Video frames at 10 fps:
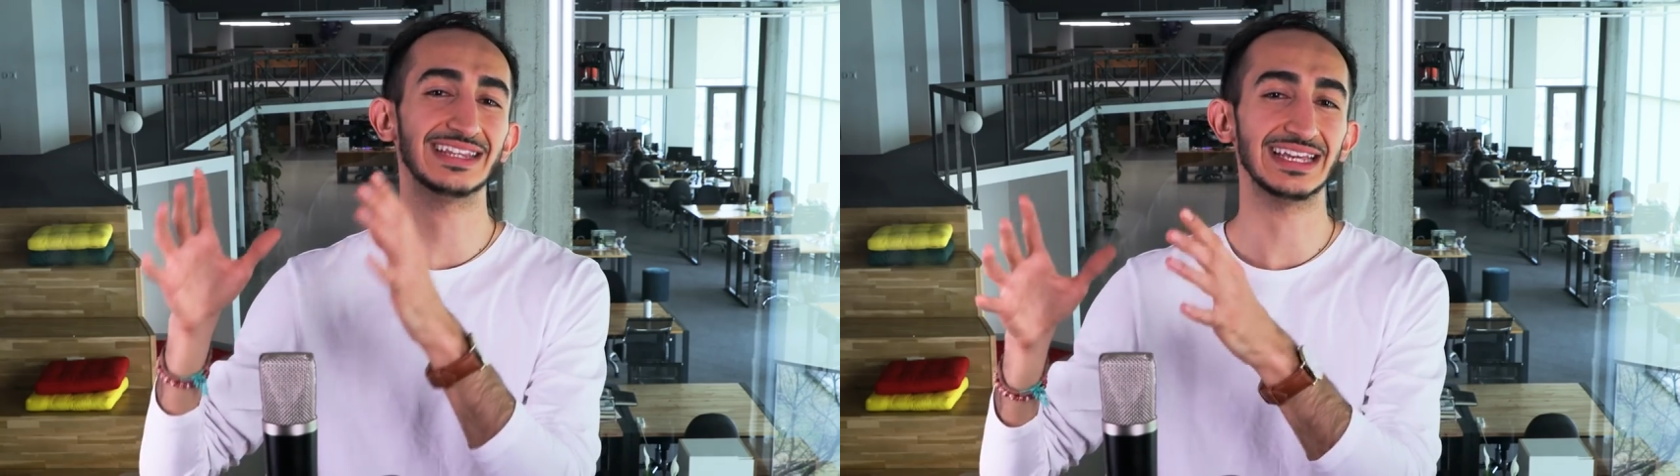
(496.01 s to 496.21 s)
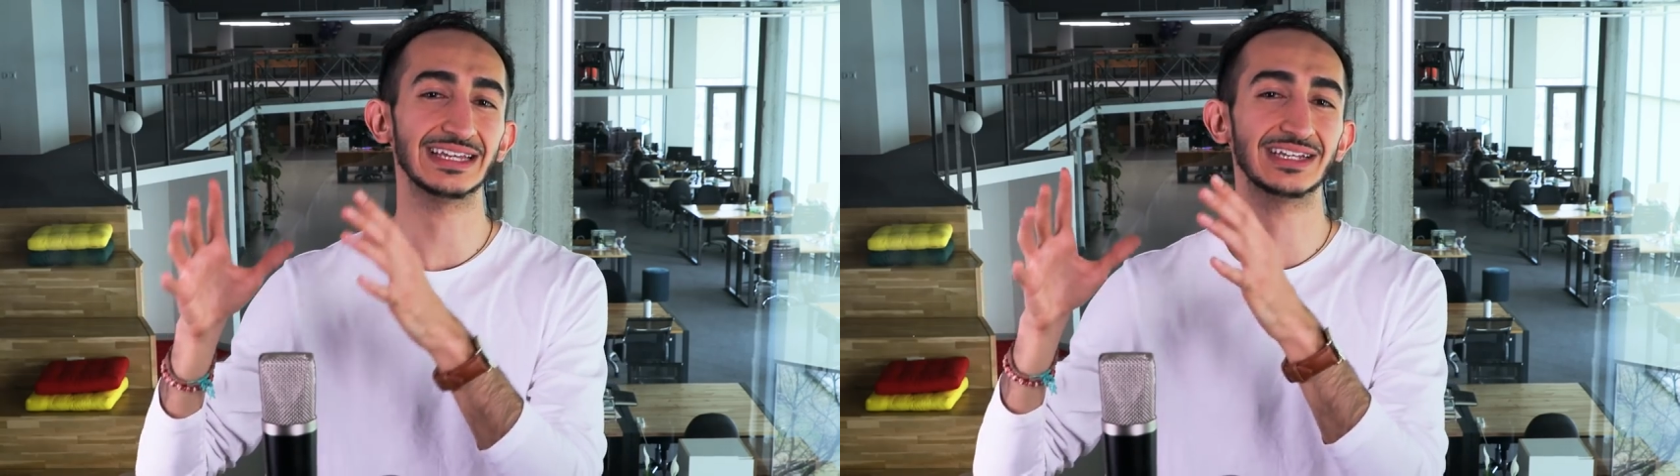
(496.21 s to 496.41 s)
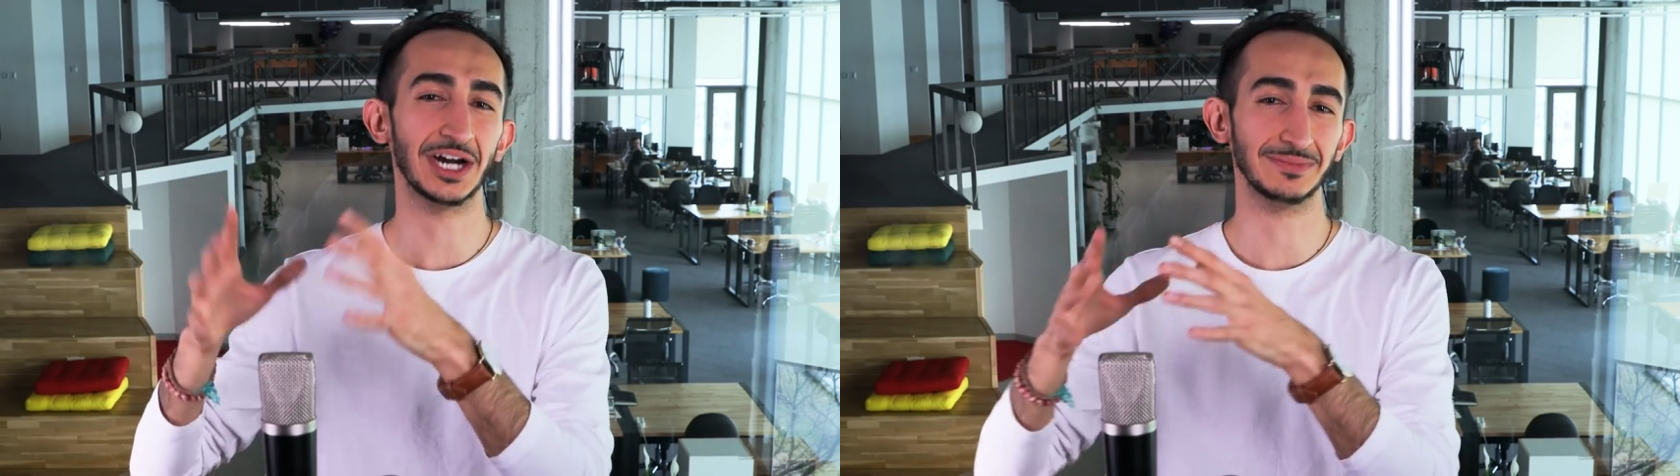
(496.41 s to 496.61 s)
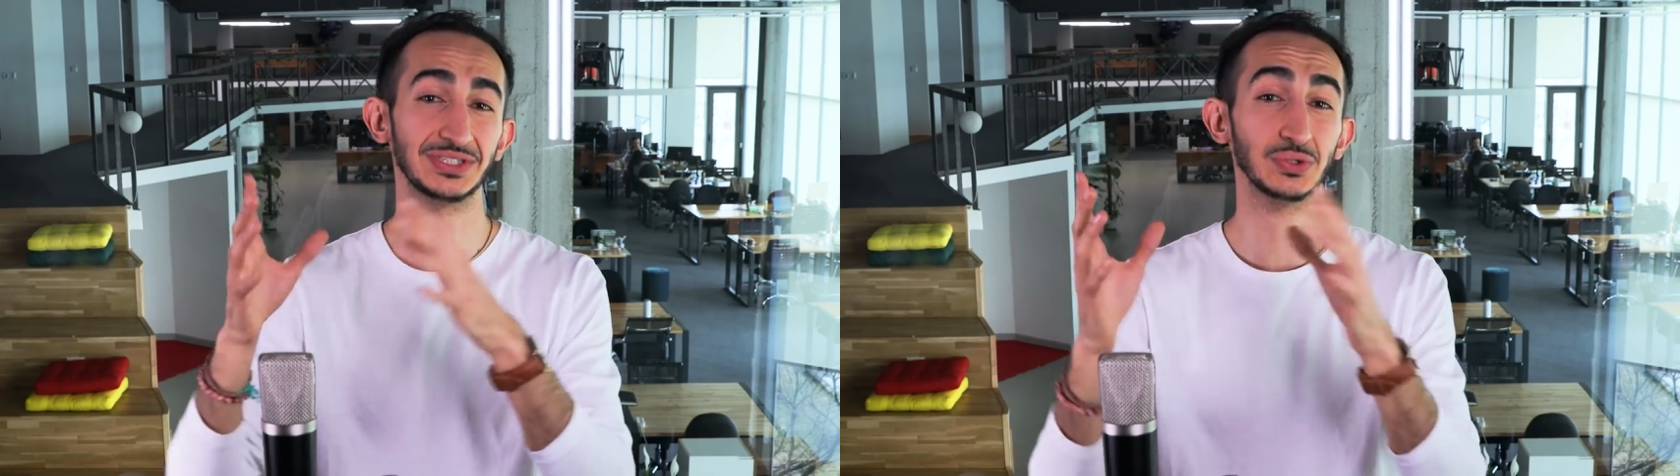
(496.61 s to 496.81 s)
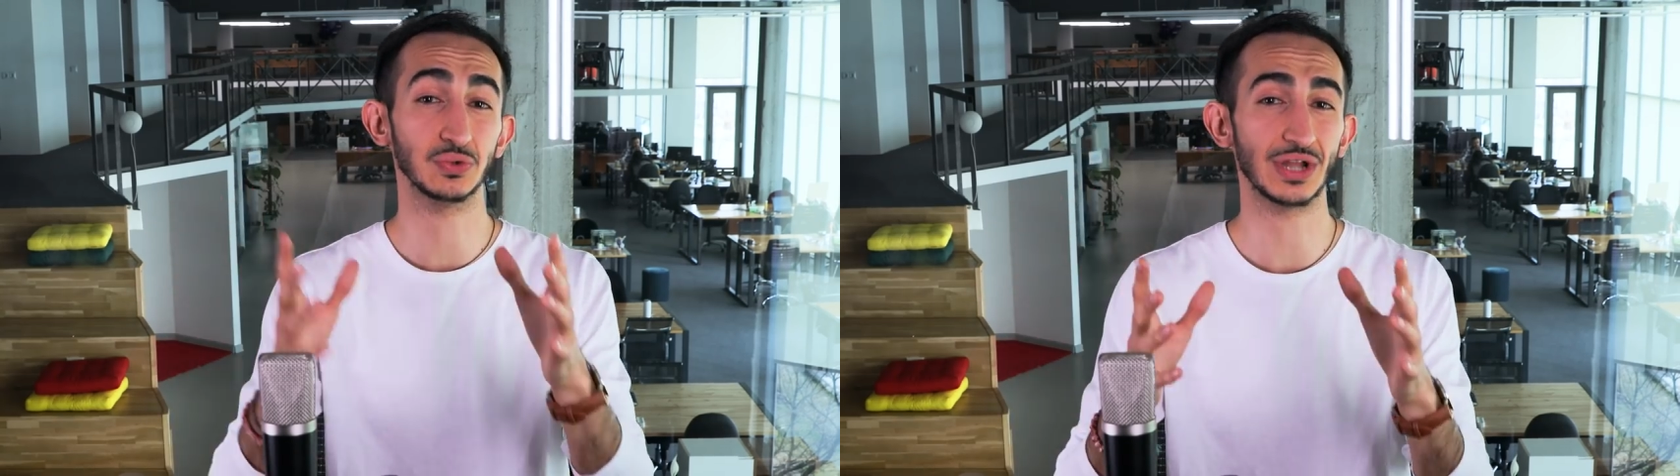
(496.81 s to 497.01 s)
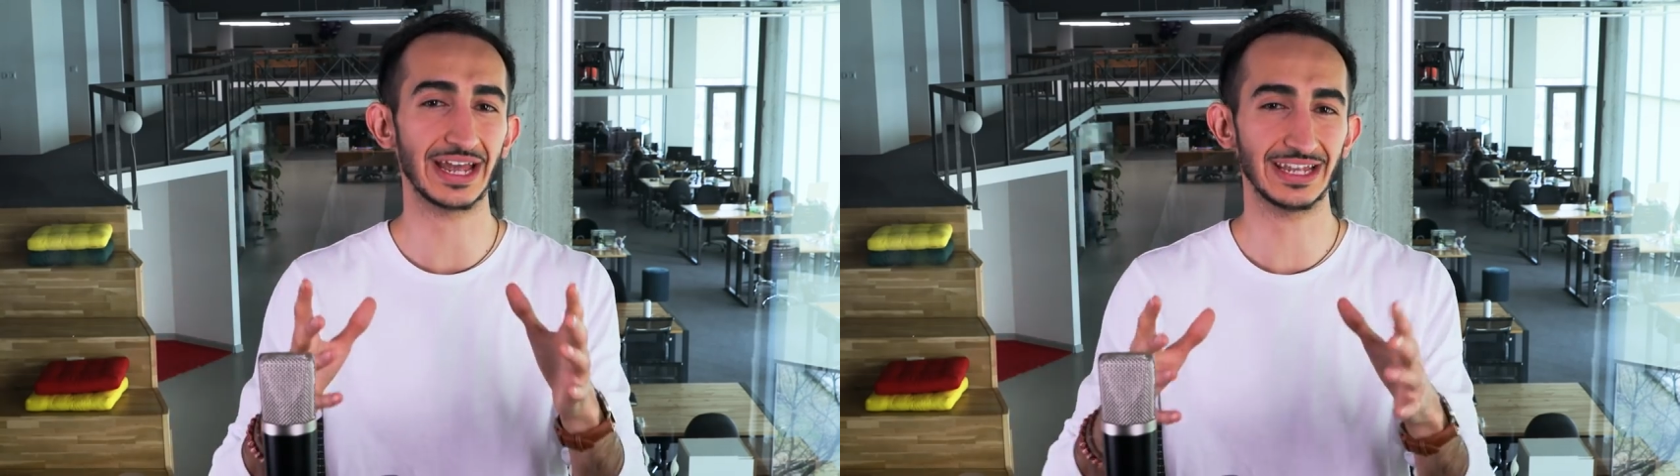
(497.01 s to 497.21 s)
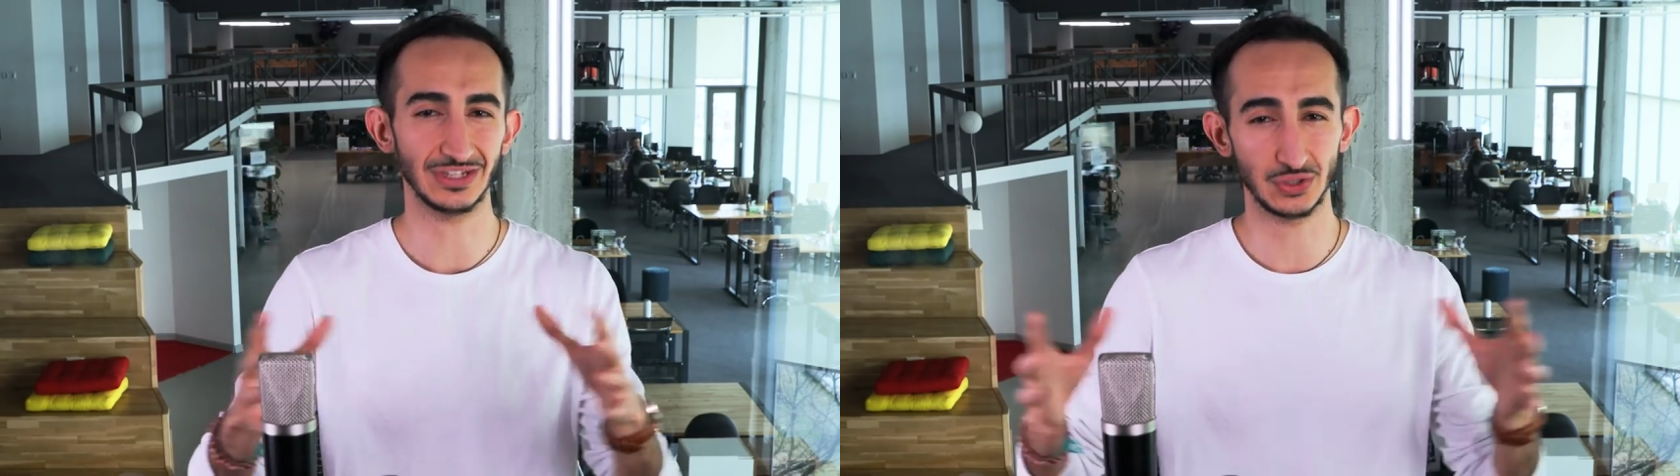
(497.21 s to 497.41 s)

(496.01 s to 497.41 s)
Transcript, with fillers: thing come to light.